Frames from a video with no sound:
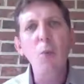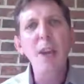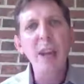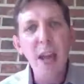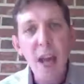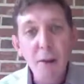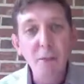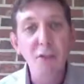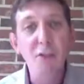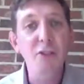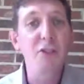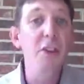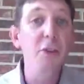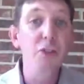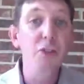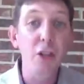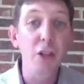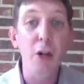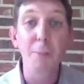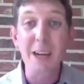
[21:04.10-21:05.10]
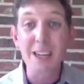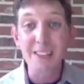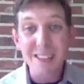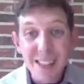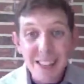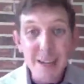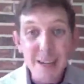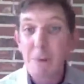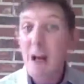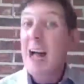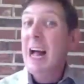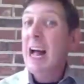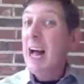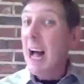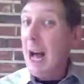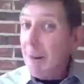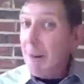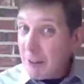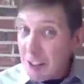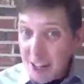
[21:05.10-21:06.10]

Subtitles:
we have synergy on my team, I'm